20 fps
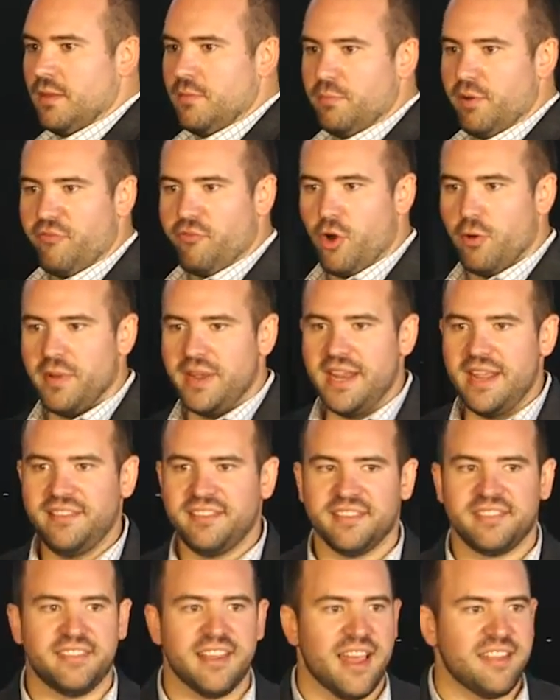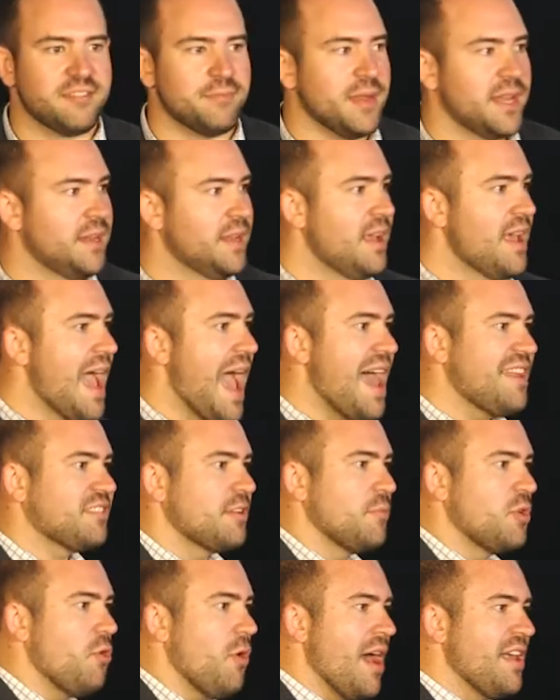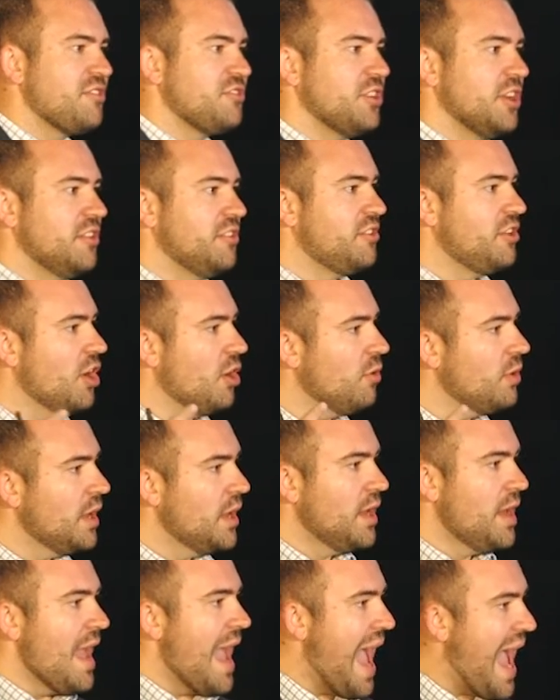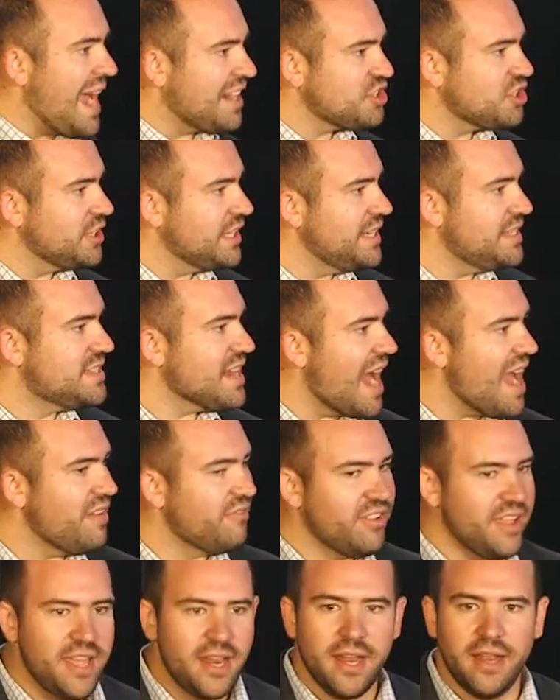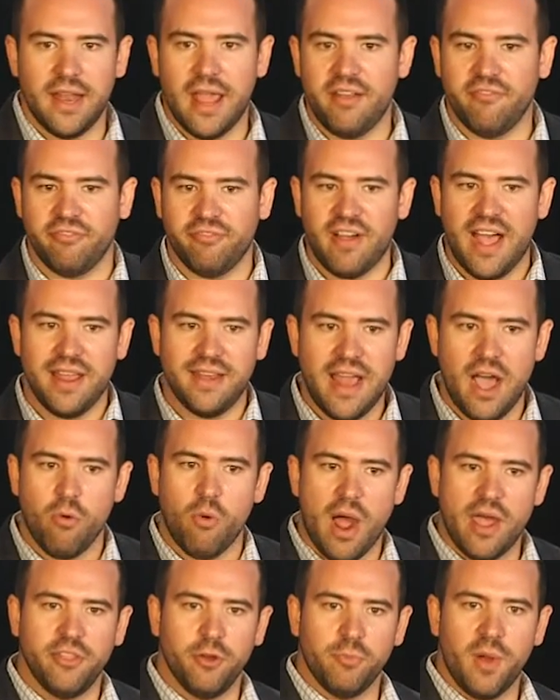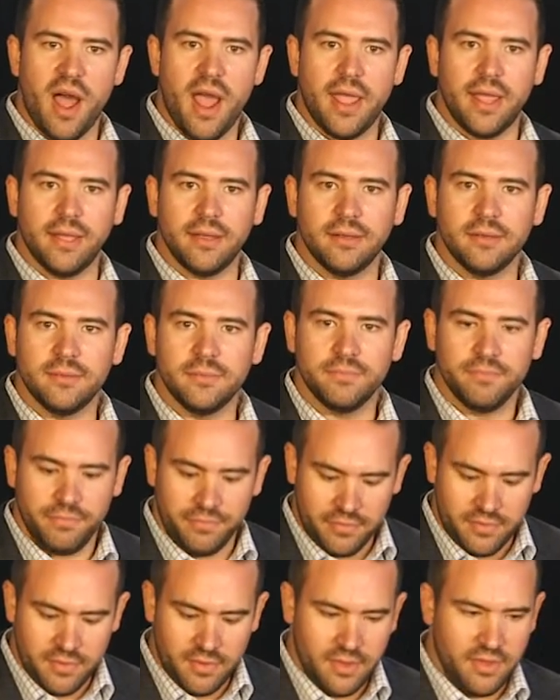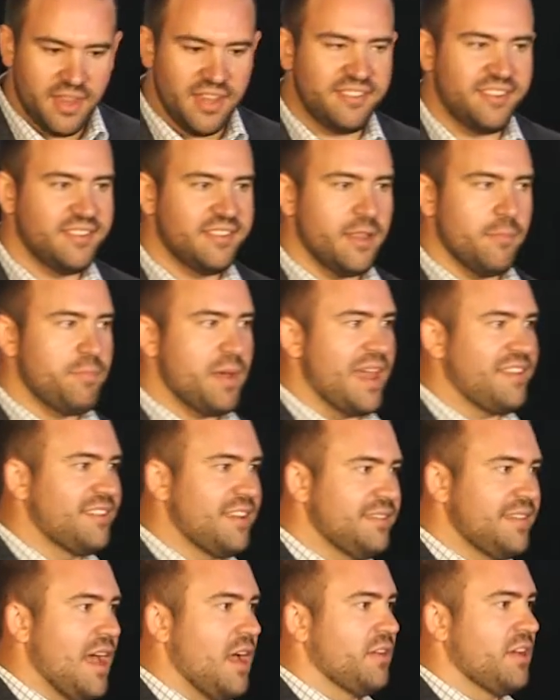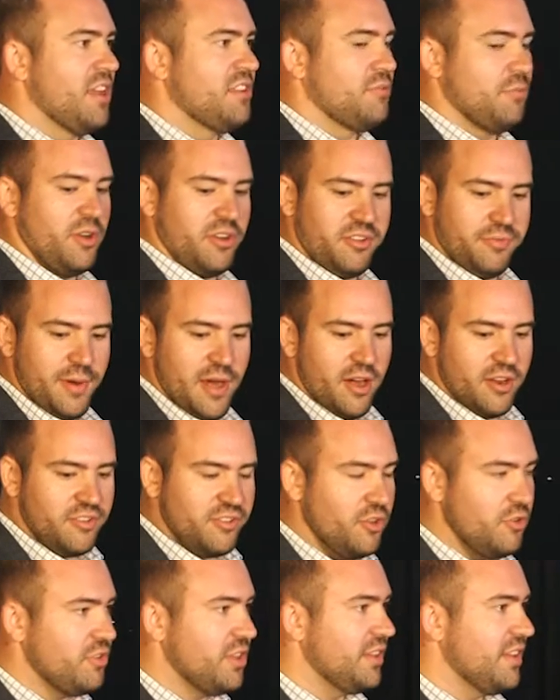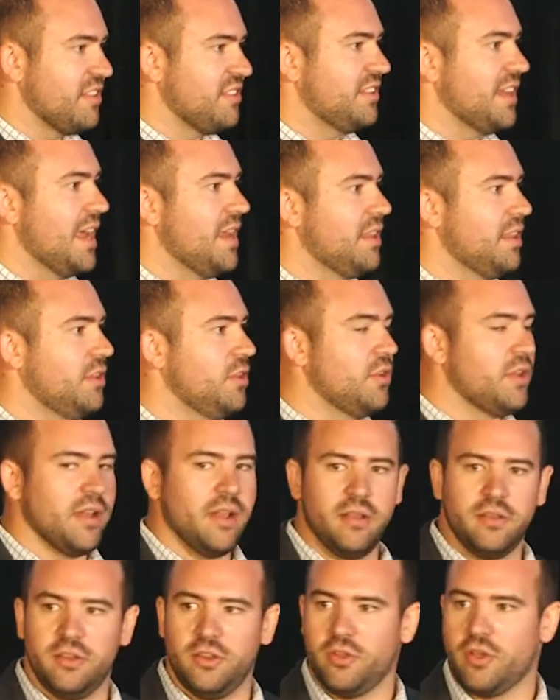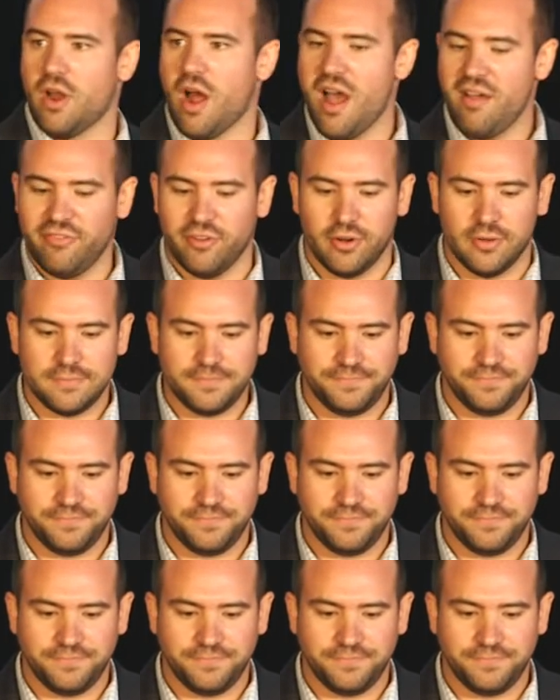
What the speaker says: Perform a needs assessment. Ask them questions. Actually dive in and find out why they're buying. This is the best in town customer experience using this data that you can offer.